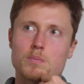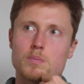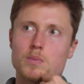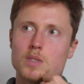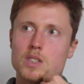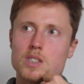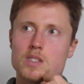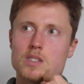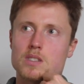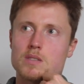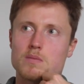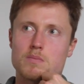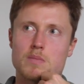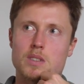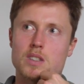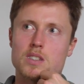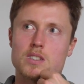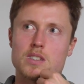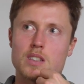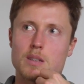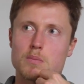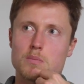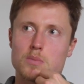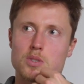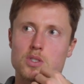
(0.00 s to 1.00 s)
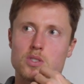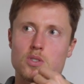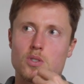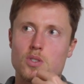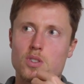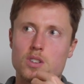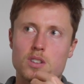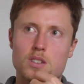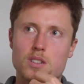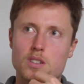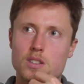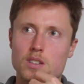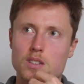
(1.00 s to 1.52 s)
with some
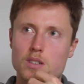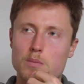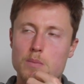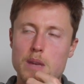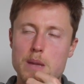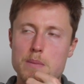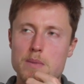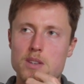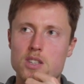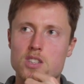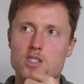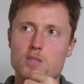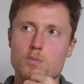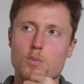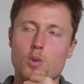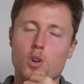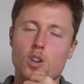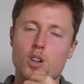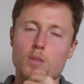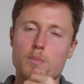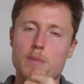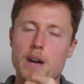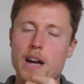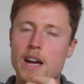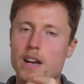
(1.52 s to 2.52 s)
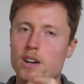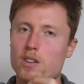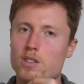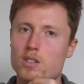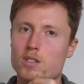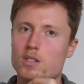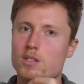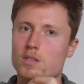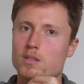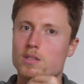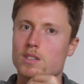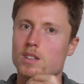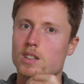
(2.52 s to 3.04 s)
certain, maybe small
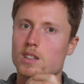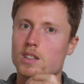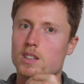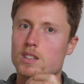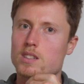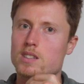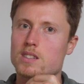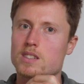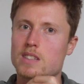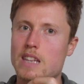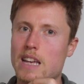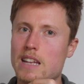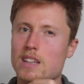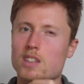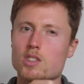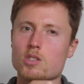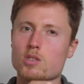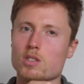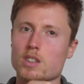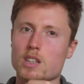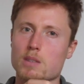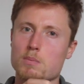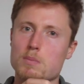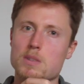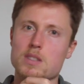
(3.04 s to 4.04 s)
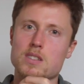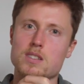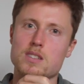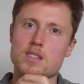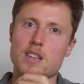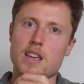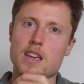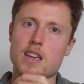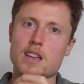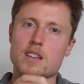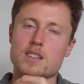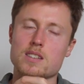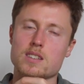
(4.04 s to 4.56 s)
minor scheduling
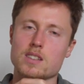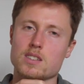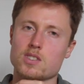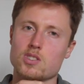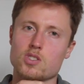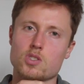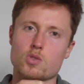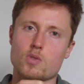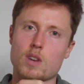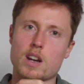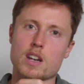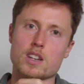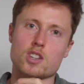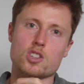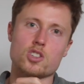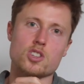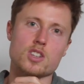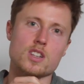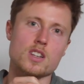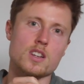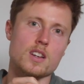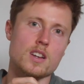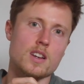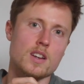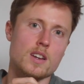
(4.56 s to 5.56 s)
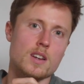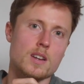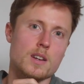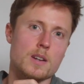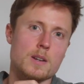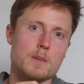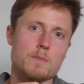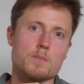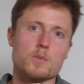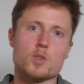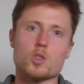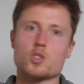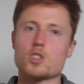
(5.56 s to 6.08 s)
mistakes in strategy.
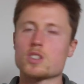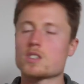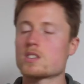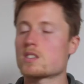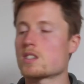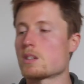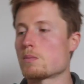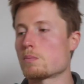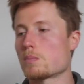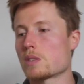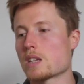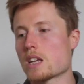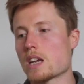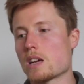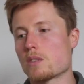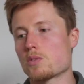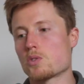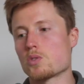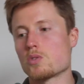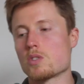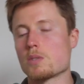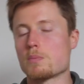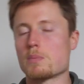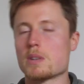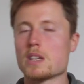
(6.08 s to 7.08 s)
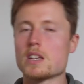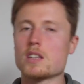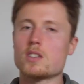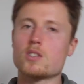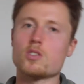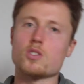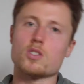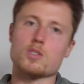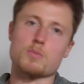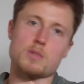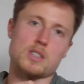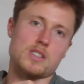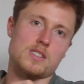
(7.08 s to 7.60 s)
You just simply have to repeat
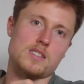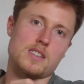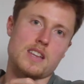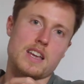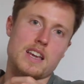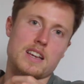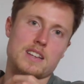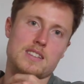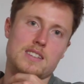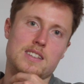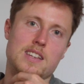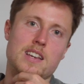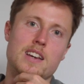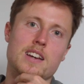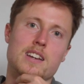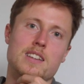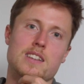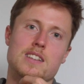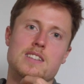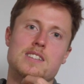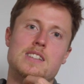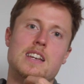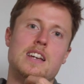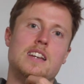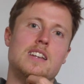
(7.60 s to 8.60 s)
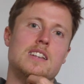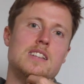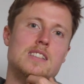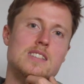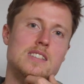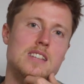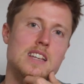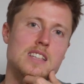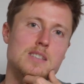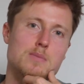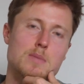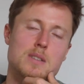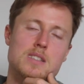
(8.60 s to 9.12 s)
your mistakes the second
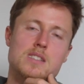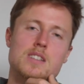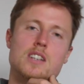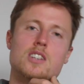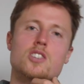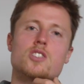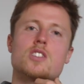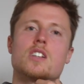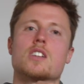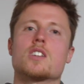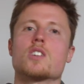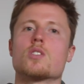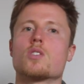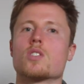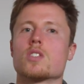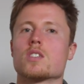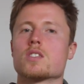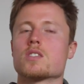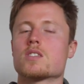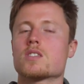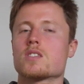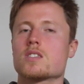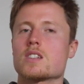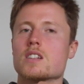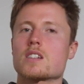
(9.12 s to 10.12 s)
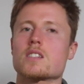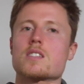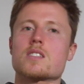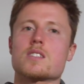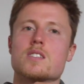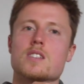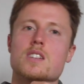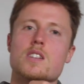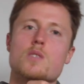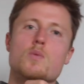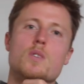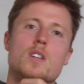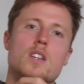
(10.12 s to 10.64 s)
assessment session, and you're gonna still
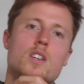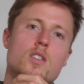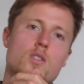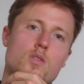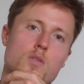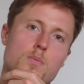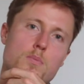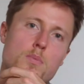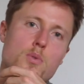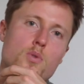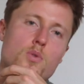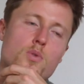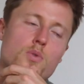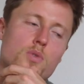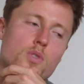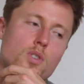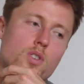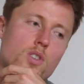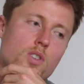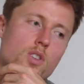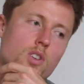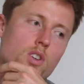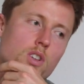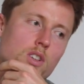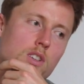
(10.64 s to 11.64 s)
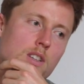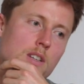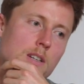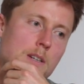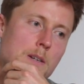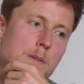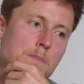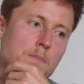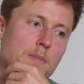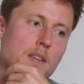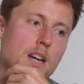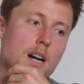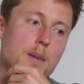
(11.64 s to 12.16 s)
see whether you improved or not
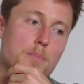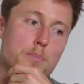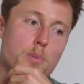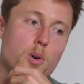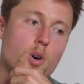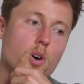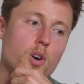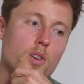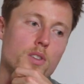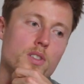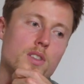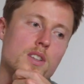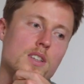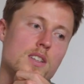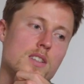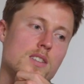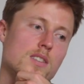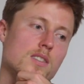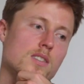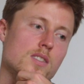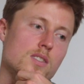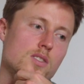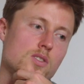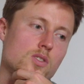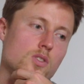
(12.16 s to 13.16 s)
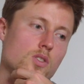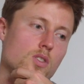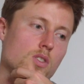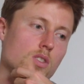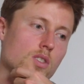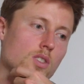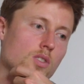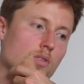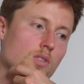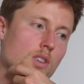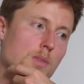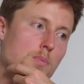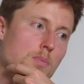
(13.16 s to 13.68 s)
upon these
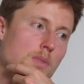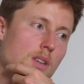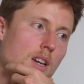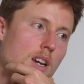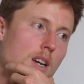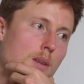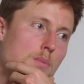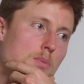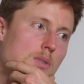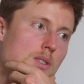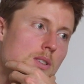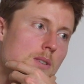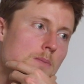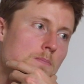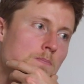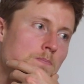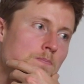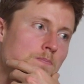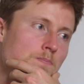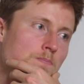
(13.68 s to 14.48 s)
certain grip types.